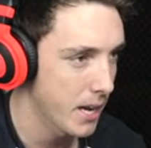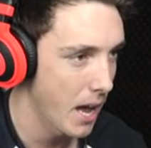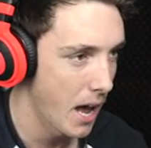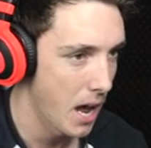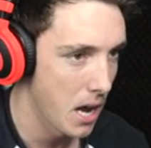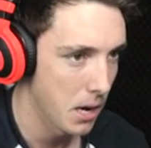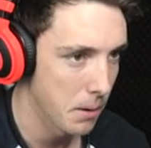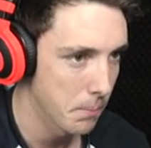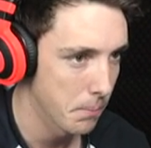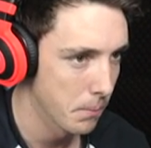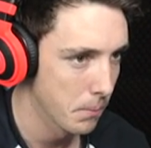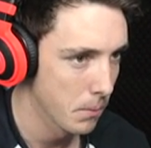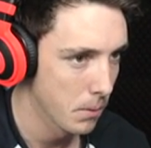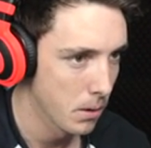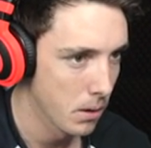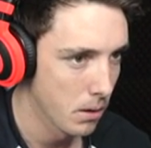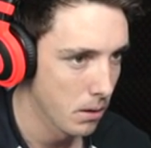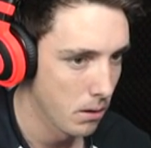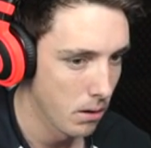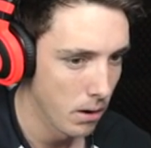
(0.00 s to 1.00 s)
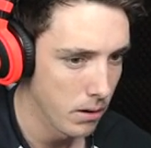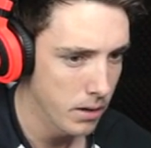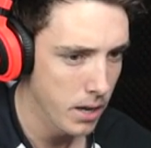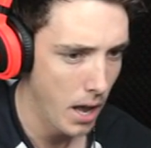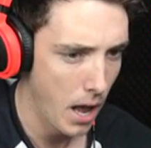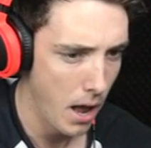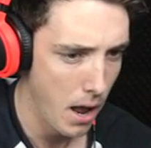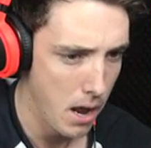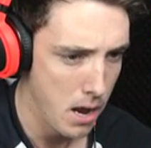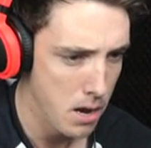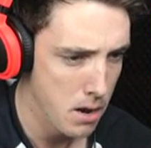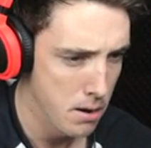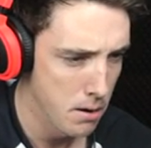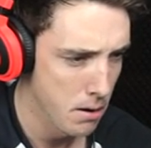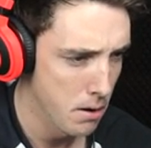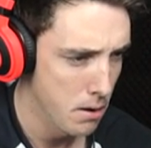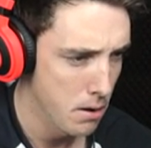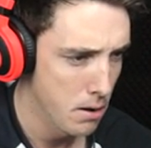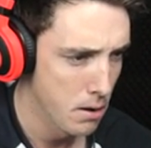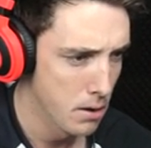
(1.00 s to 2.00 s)
game. Okay.
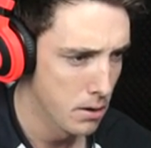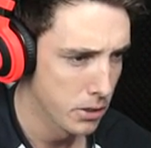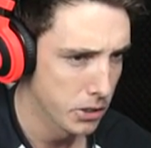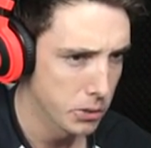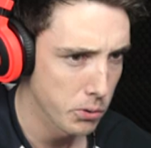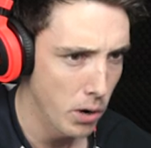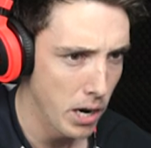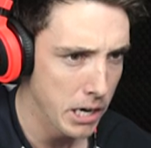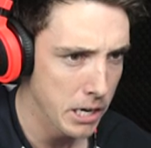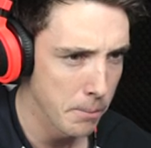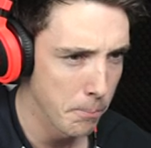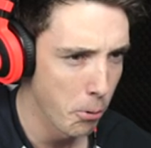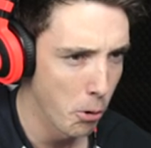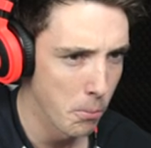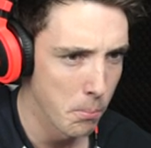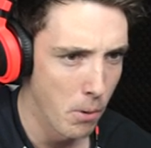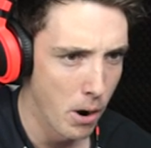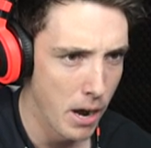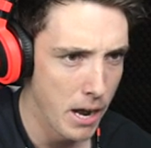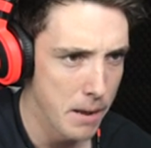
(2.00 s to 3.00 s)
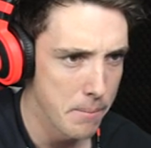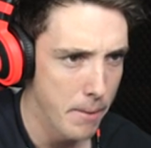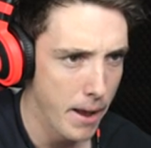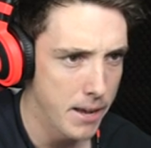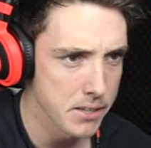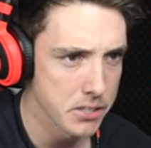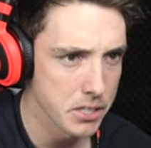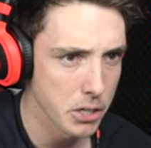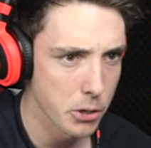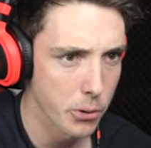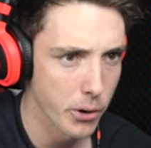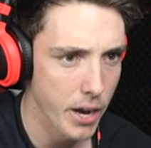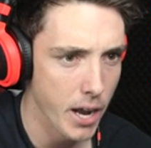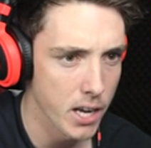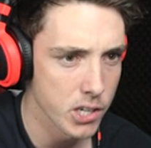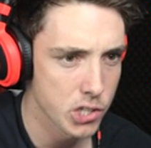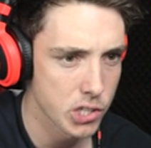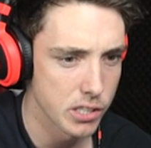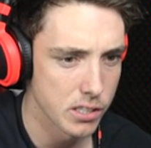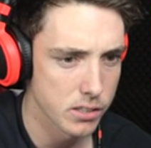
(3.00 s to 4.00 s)
So I can put my amazing
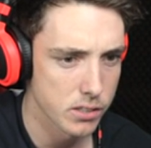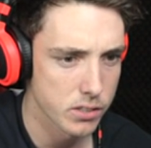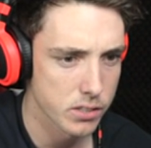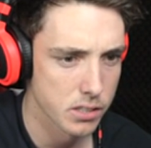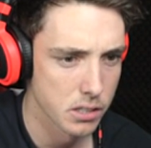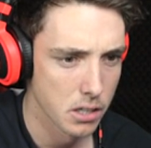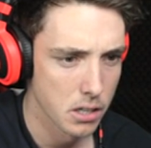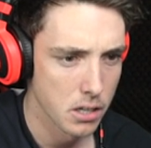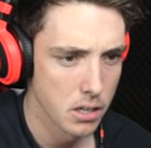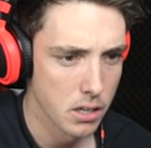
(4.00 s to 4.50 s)
creations